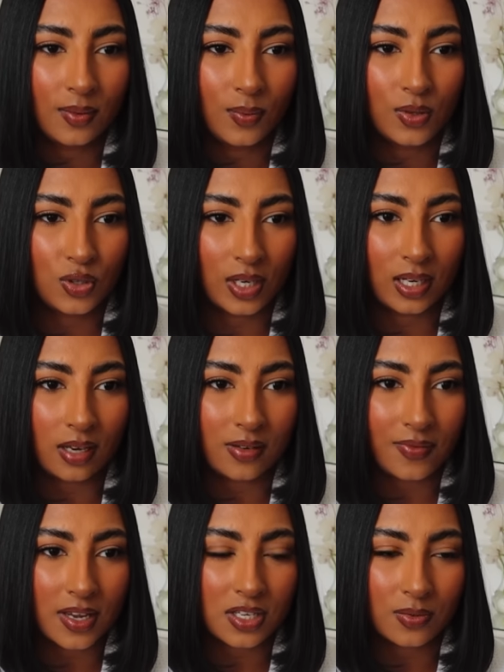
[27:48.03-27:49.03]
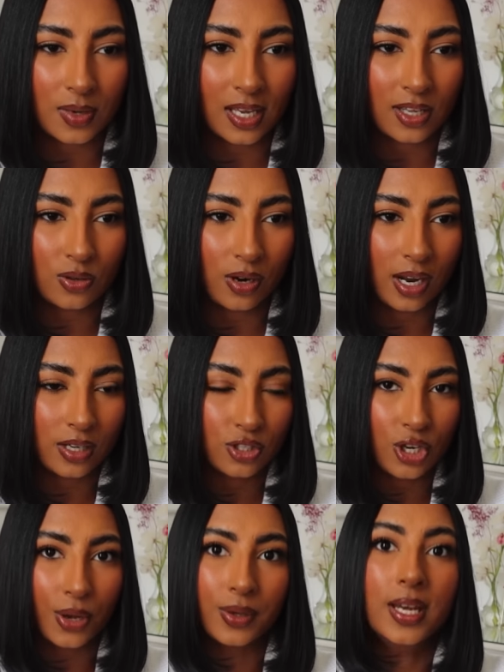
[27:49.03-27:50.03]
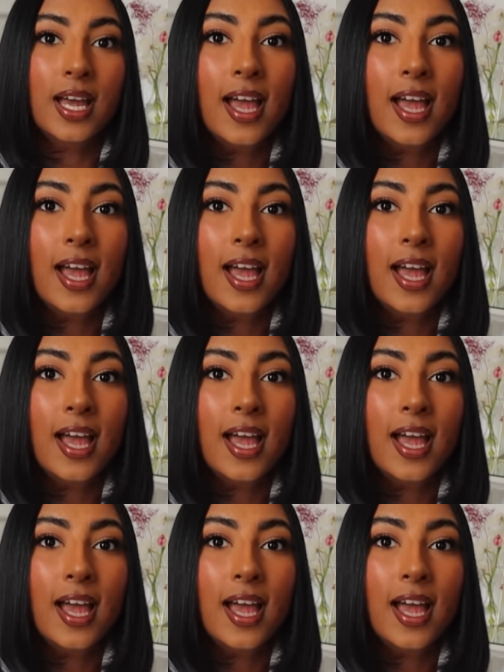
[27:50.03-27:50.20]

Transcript: was during London Fashion Week. I saw her at a show.